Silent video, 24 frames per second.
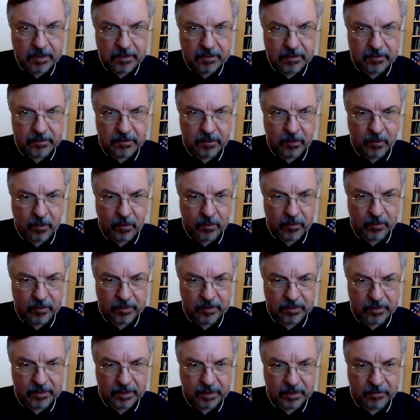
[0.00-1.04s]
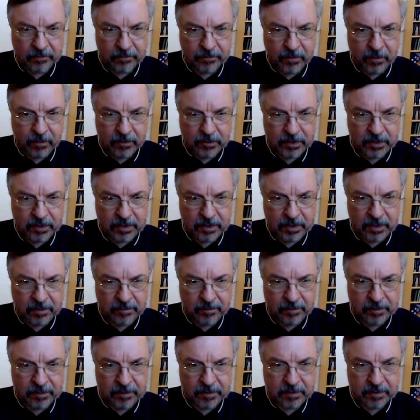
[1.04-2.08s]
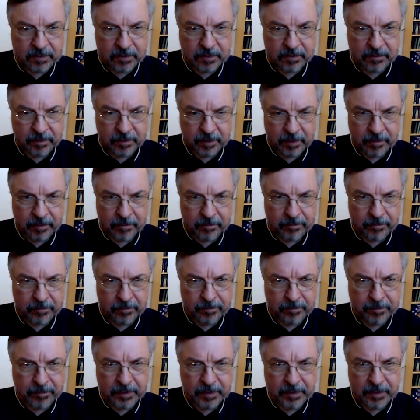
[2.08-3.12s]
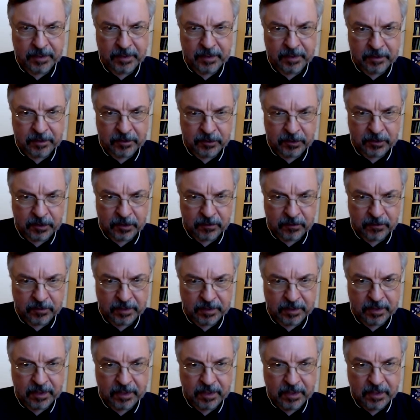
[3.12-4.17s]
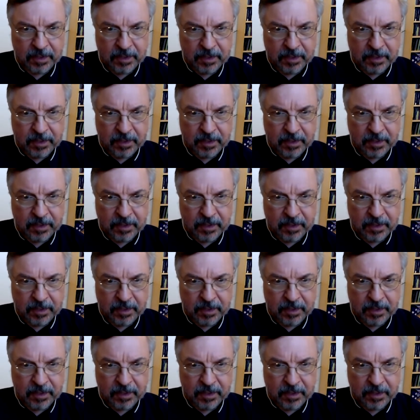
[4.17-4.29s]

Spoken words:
So, unfortunately, with PD in children,